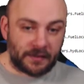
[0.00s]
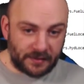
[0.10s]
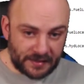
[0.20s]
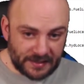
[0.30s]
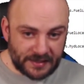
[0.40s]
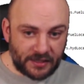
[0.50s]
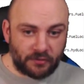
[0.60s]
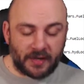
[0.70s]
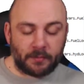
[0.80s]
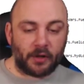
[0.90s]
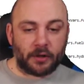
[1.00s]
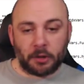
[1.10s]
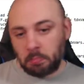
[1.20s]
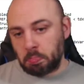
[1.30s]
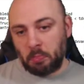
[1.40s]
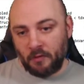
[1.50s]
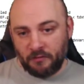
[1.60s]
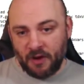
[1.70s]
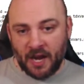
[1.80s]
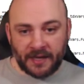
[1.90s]
DC train marker.
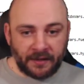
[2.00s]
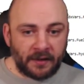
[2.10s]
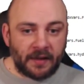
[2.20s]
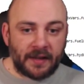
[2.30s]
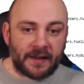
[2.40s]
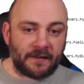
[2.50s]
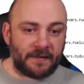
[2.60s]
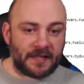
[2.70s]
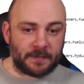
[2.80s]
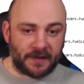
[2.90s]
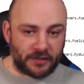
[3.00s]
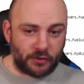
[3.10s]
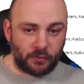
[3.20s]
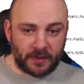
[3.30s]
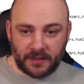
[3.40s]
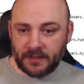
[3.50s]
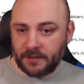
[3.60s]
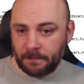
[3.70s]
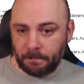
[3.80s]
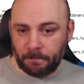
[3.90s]
Fine. Advance by 2 weeks.
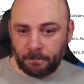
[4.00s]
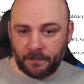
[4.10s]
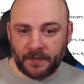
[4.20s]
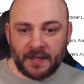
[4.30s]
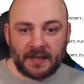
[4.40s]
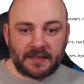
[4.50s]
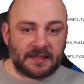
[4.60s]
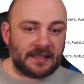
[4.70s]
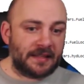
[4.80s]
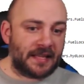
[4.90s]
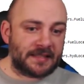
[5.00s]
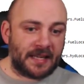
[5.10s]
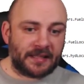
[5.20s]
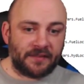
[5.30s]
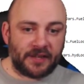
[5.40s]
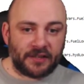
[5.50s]
Set the last activated